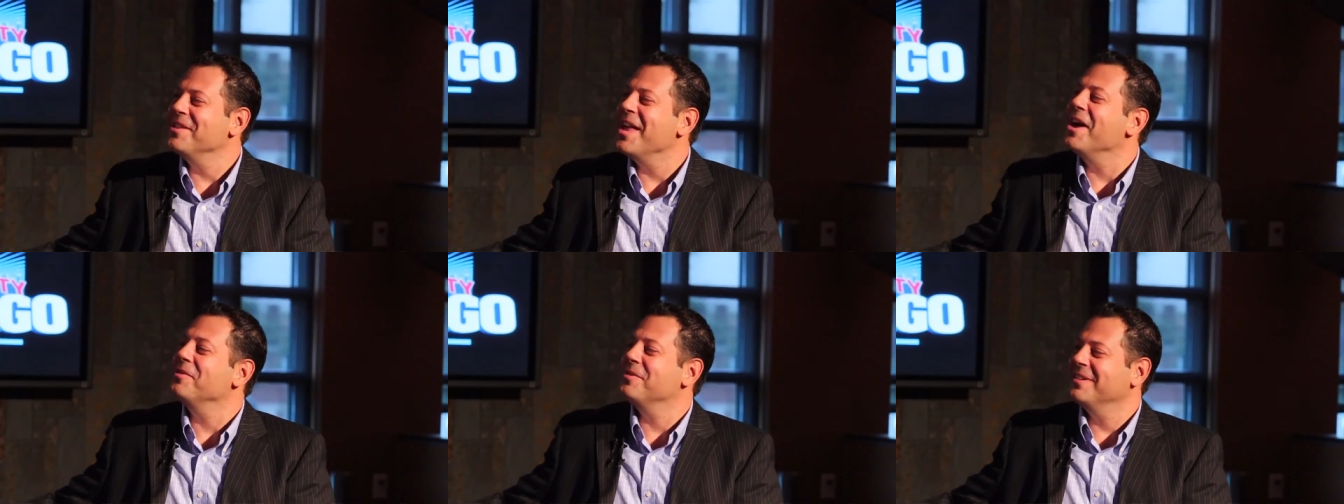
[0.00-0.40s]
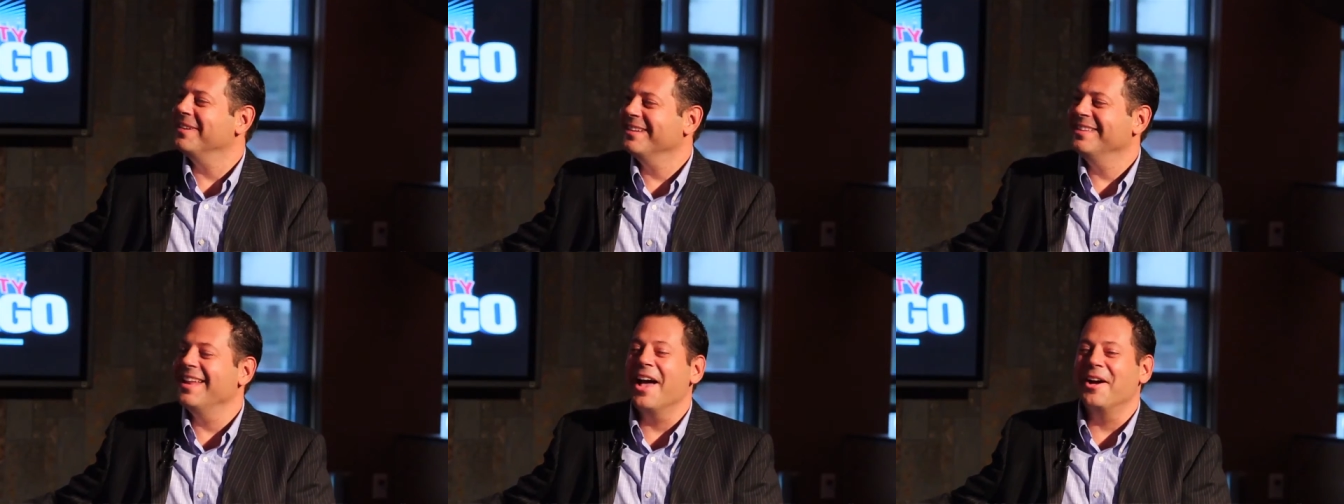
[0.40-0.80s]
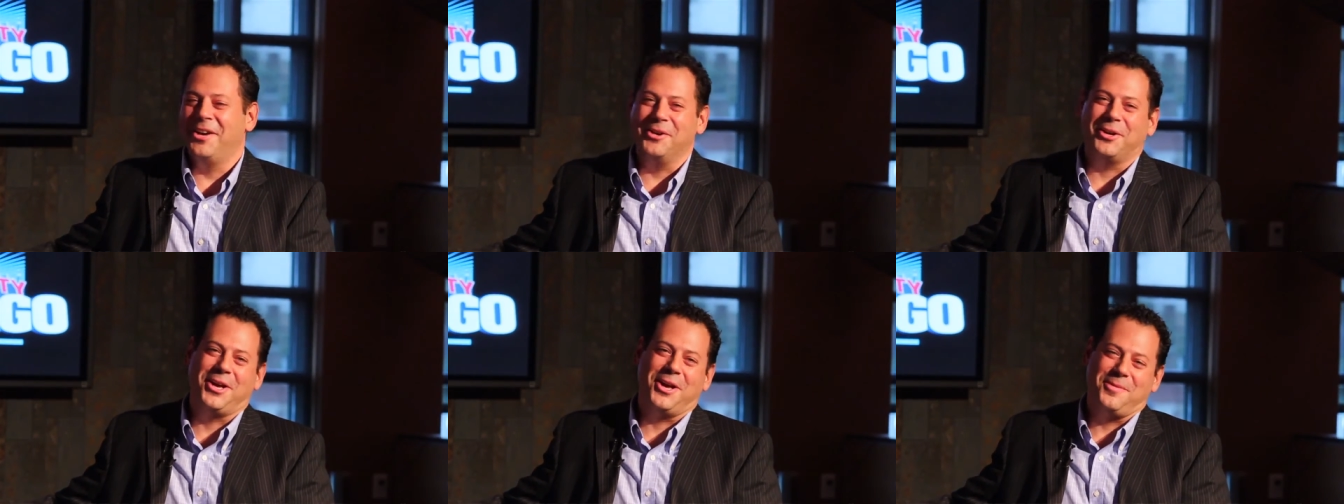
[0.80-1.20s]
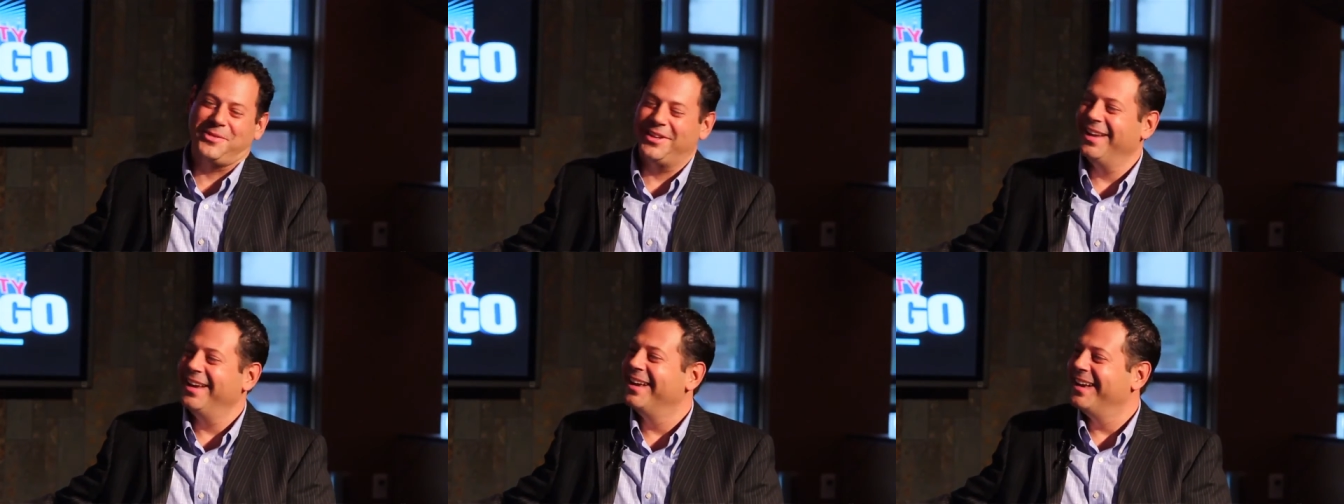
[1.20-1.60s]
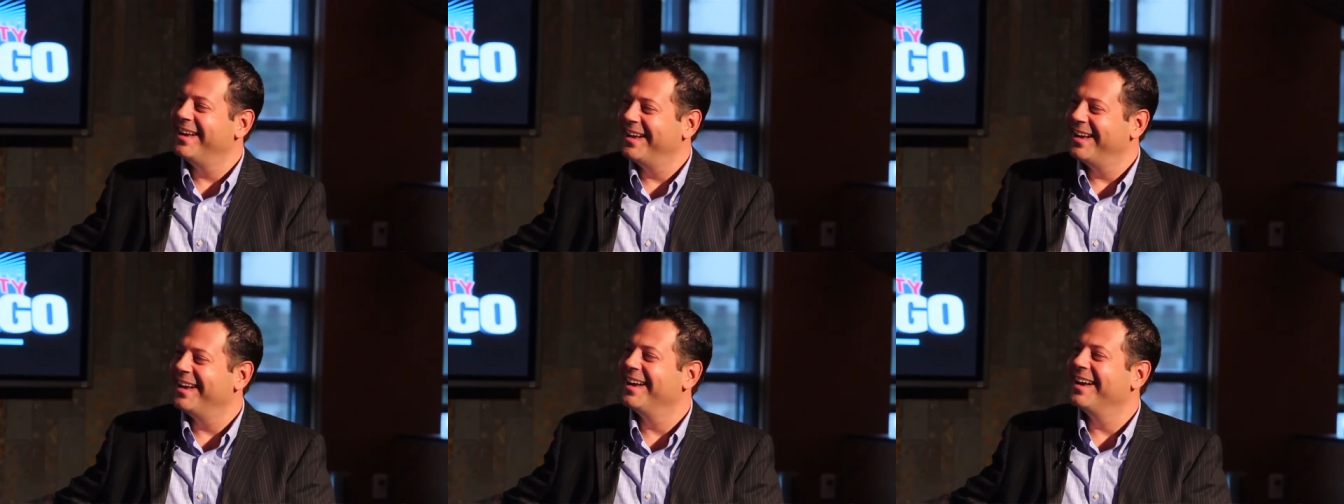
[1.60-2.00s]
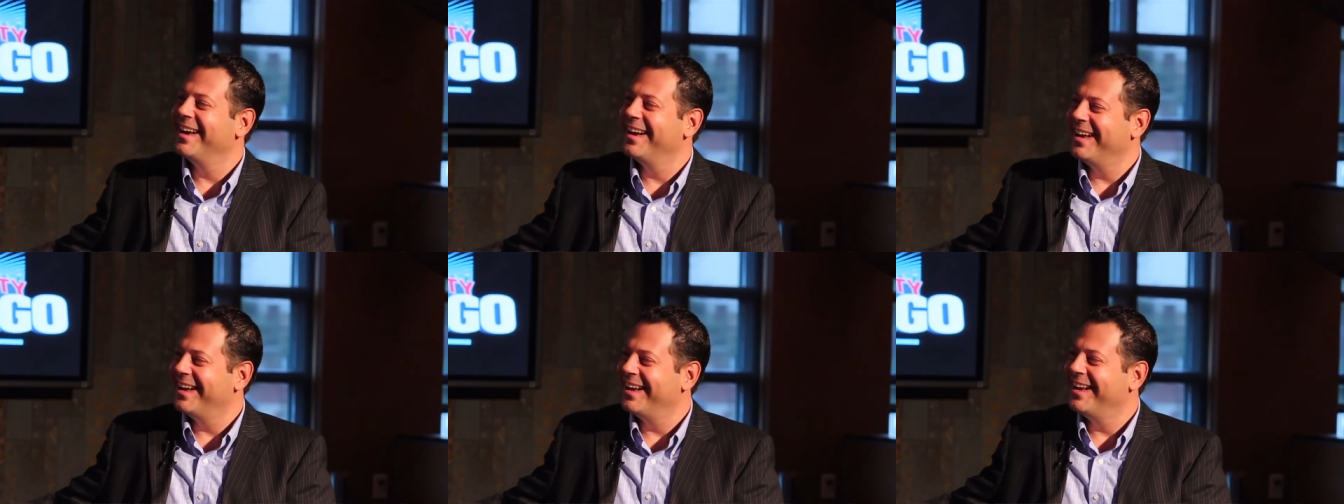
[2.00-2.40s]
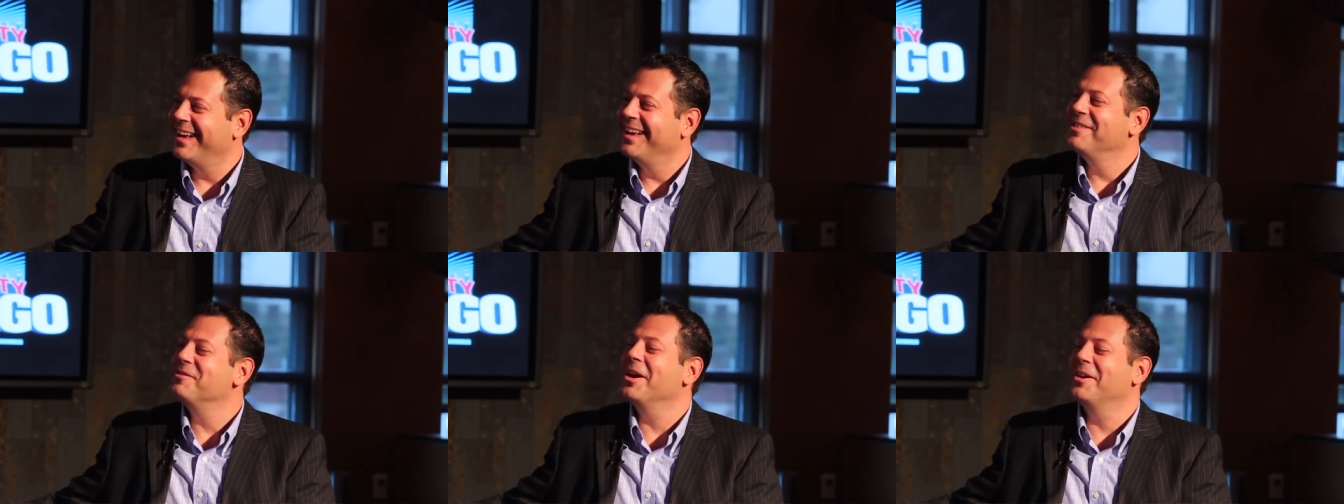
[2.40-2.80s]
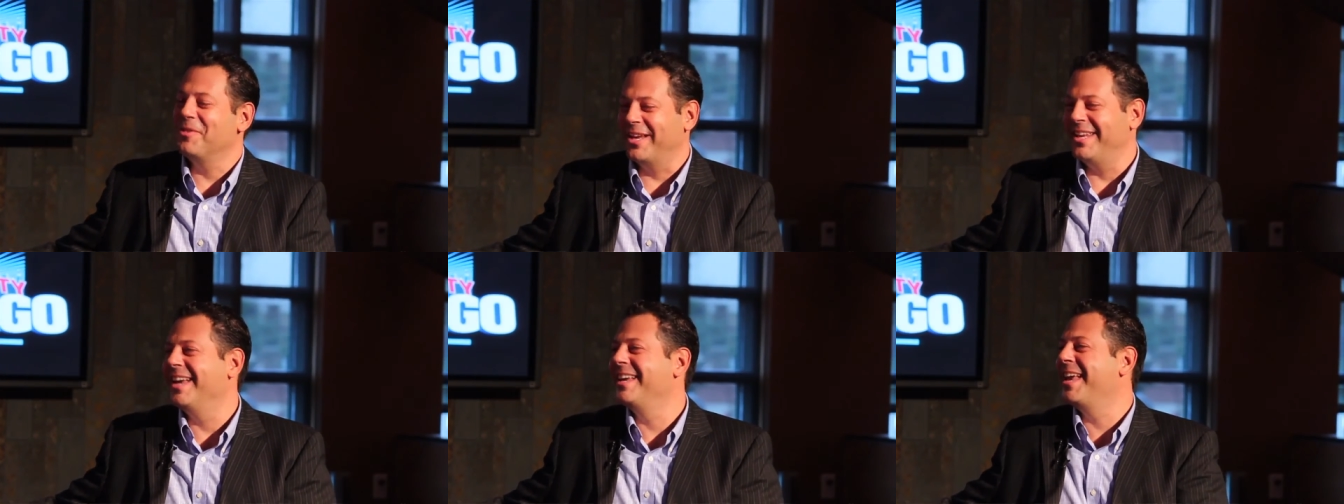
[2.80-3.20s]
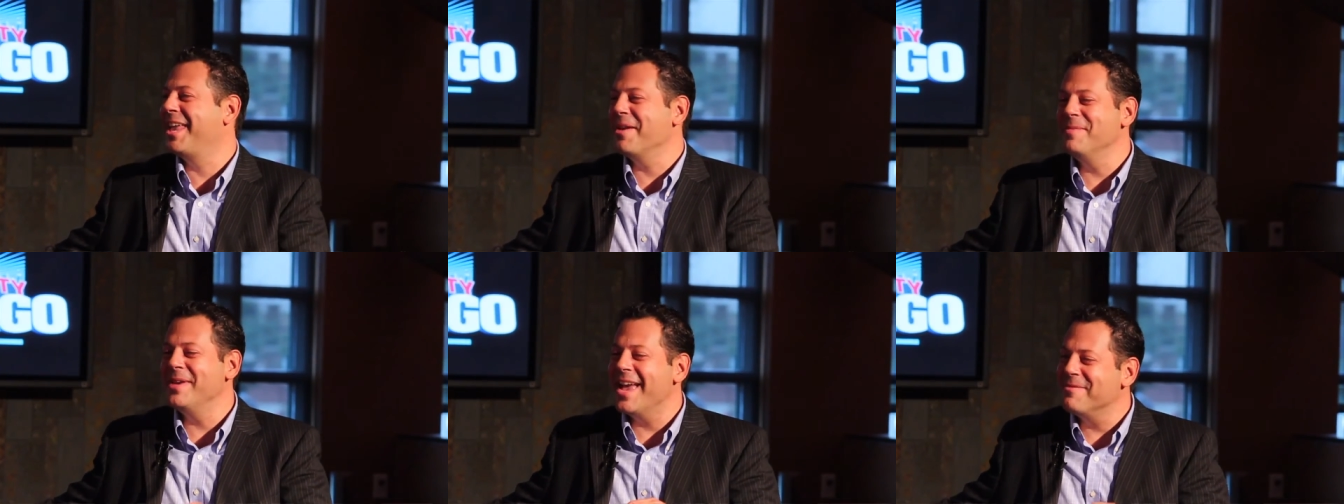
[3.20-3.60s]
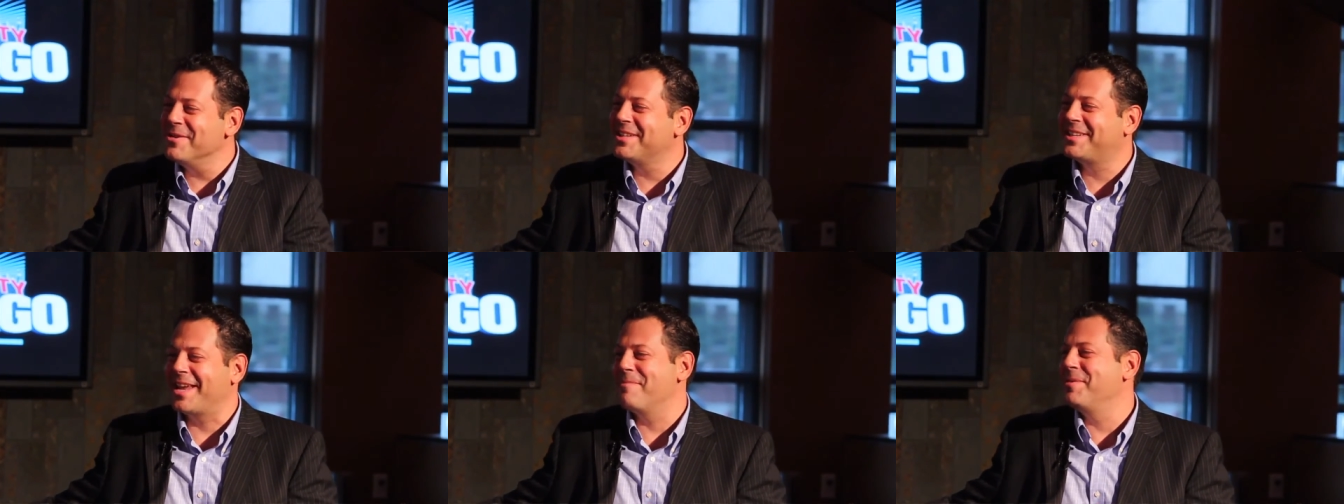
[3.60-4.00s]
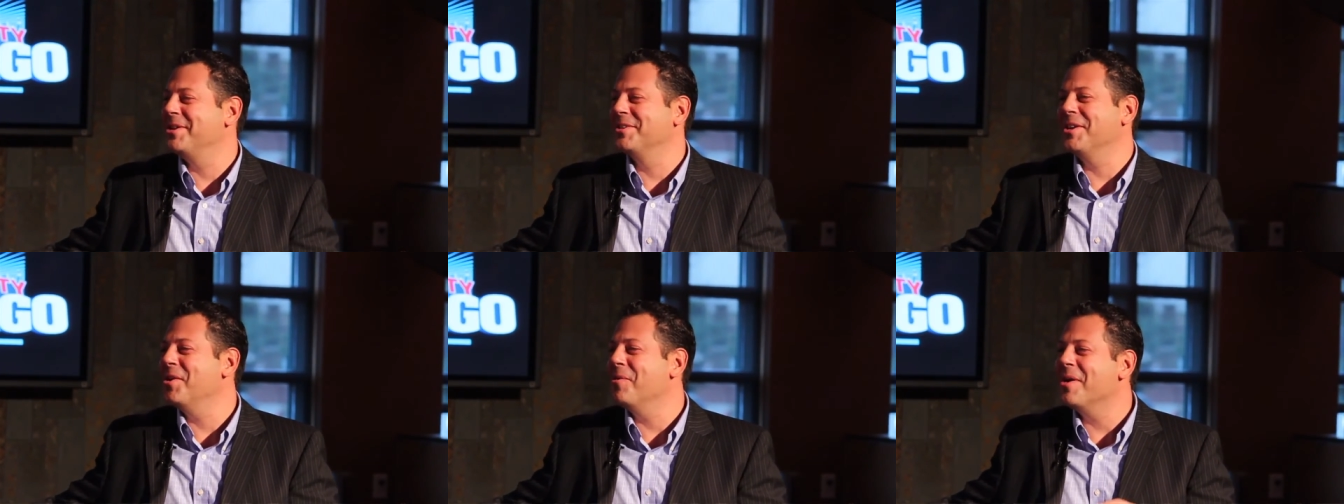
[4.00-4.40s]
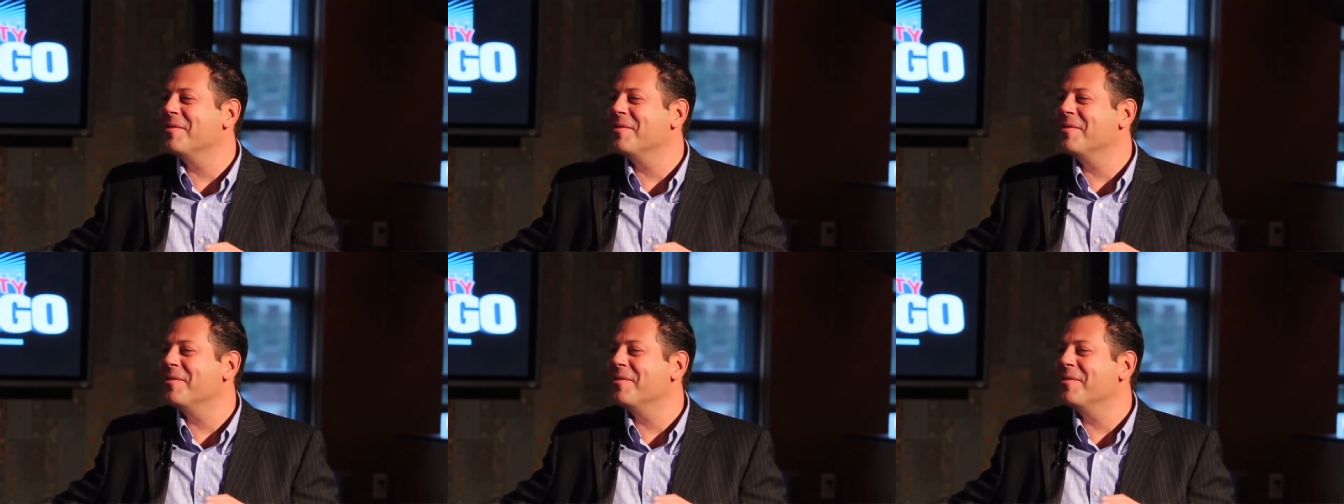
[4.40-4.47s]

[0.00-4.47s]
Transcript: also, now see, here see, comes. see, that's more updated. Right, right, yeah. give me every stat because I know